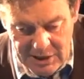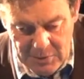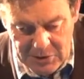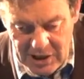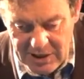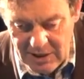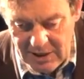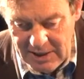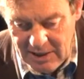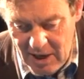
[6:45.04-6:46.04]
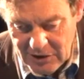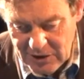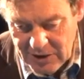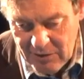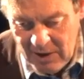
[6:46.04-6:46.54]
is particularly large
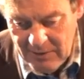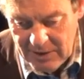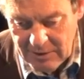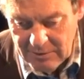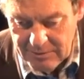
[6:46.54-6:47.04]
and craving.